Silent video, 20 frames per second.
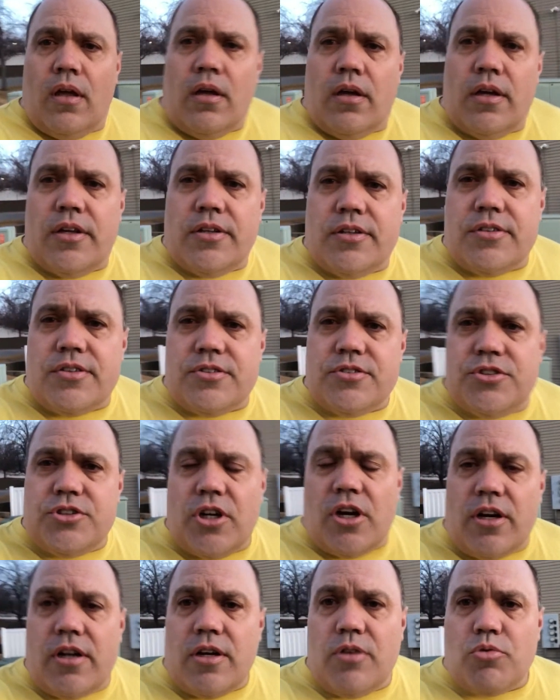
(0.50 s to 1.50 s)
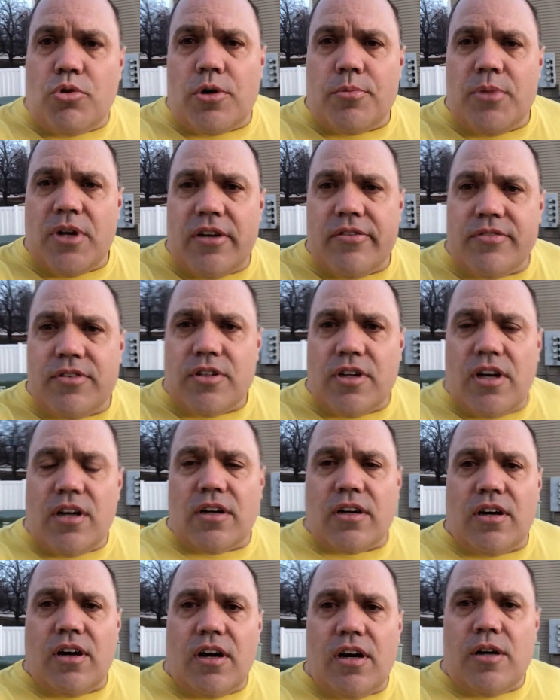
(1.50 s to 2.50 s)
Hey, this is John at
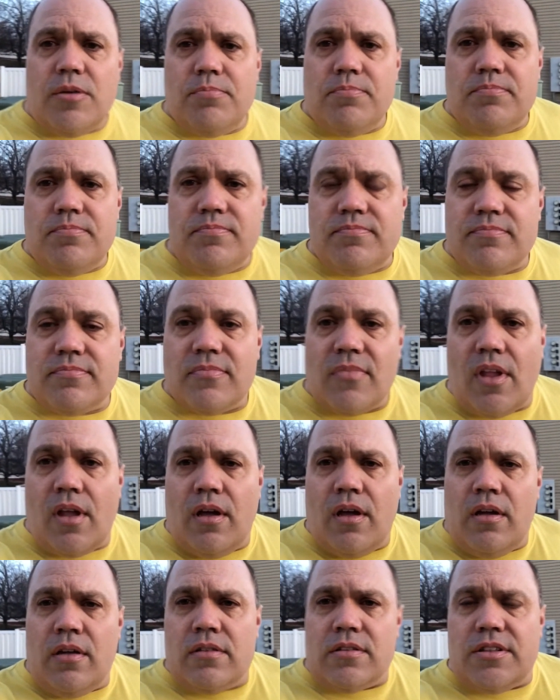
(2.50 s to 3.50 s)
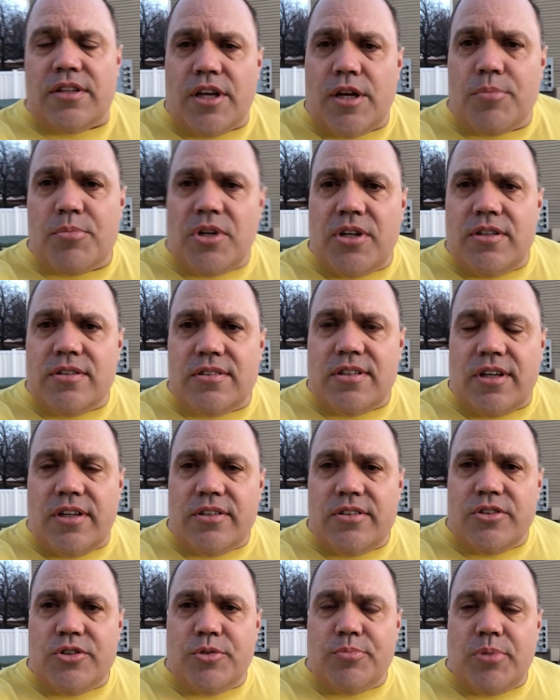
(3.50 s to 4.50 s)
wormhaven.com. Today I'm going to tell
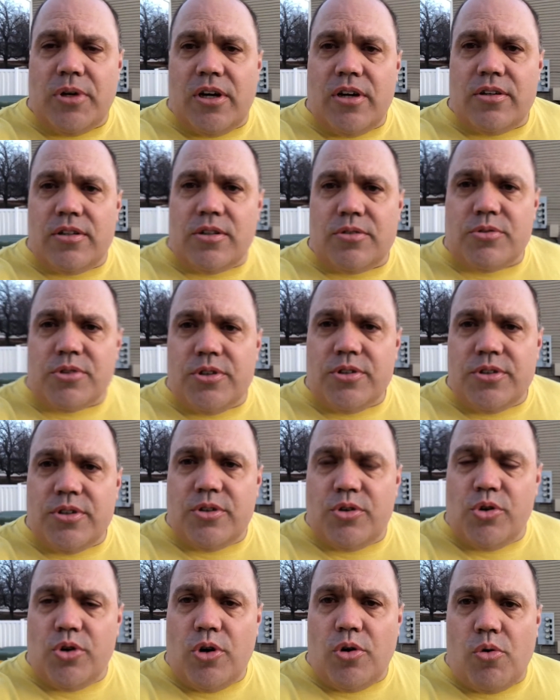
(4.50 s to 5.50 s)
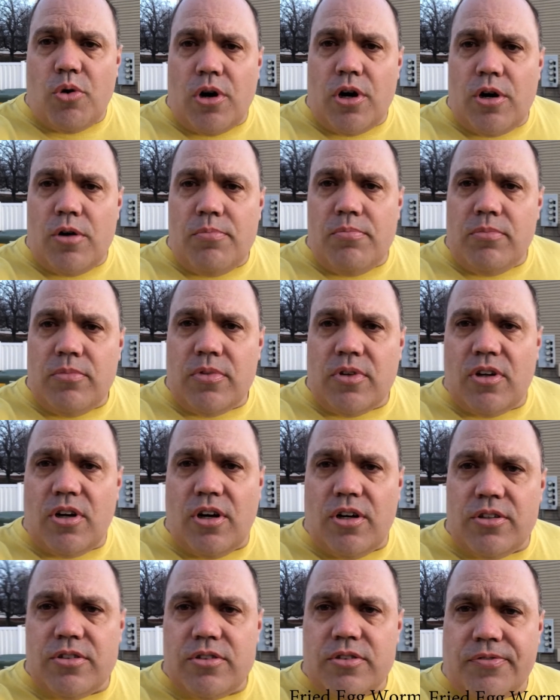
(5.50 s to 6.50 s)
you about a really cool worm
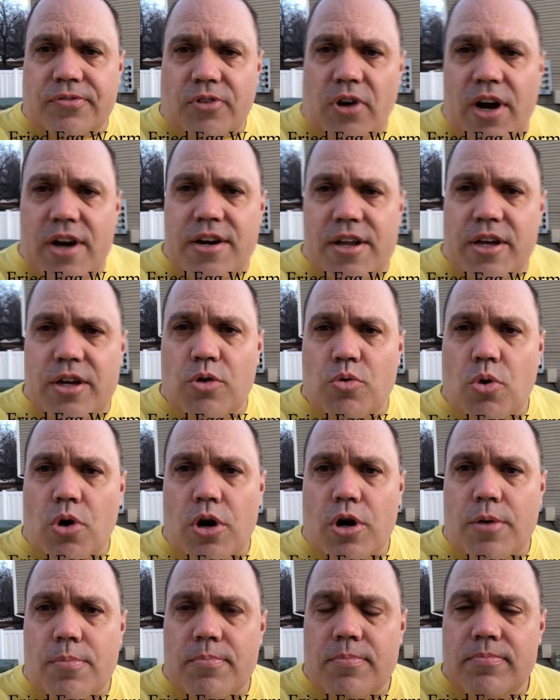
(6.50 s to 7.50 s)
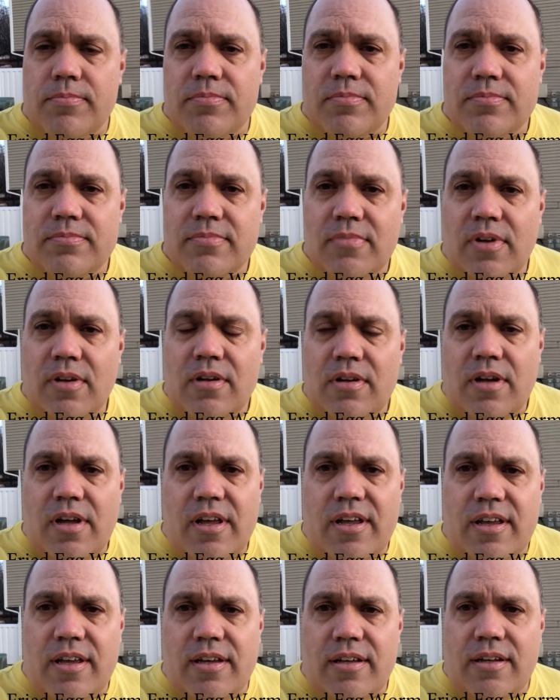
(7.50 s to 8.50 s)
called the fried egg worm.
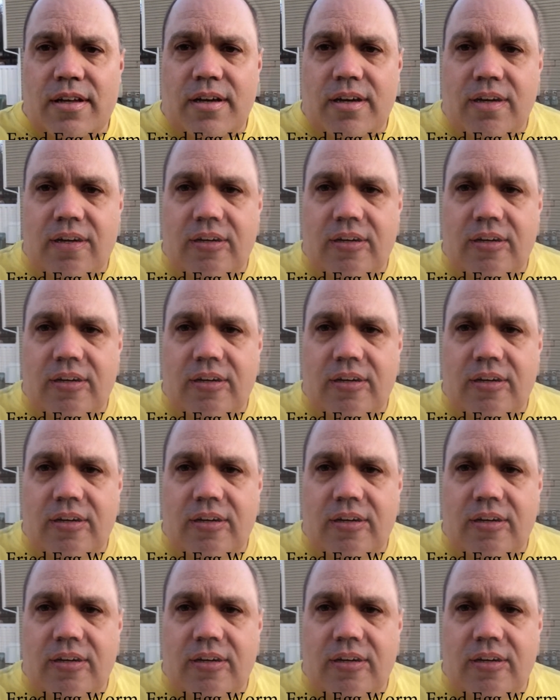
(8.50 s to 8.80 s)
And